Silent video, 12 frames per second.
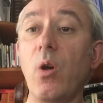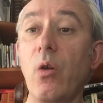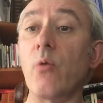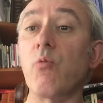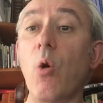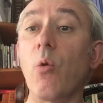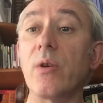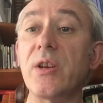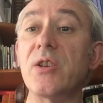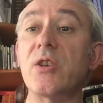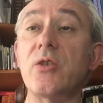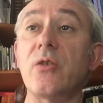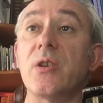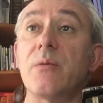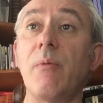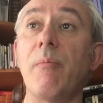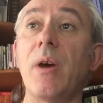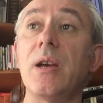the wrong decision that's
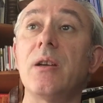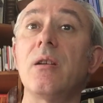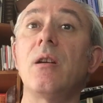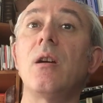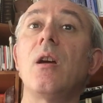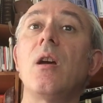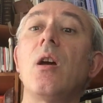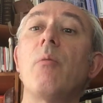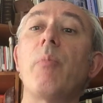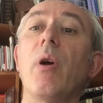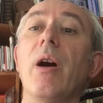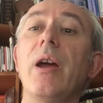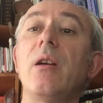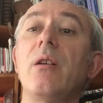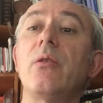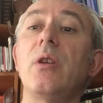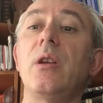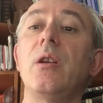been made by
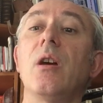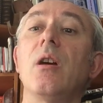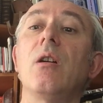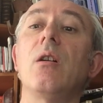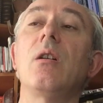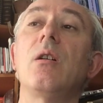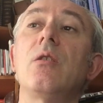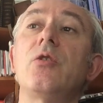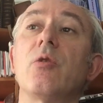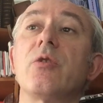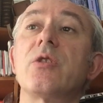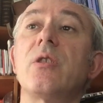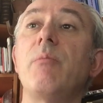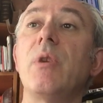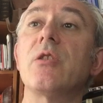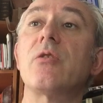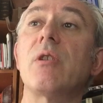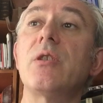the Johnson
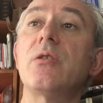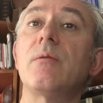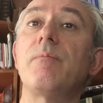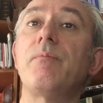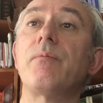administration.